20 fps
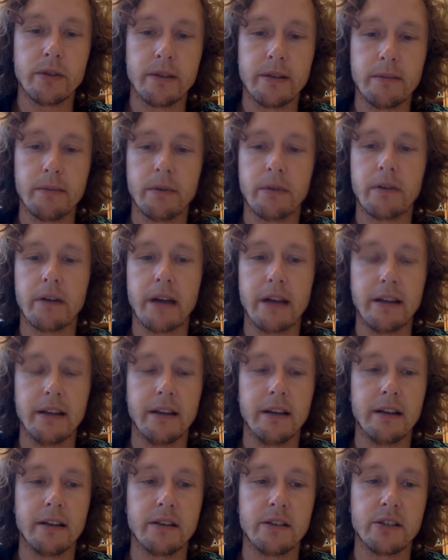
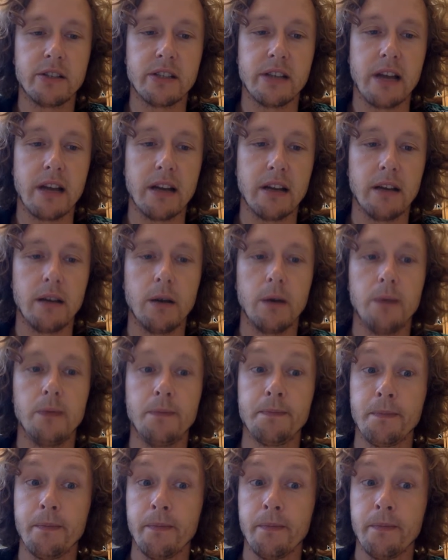democratic understanding of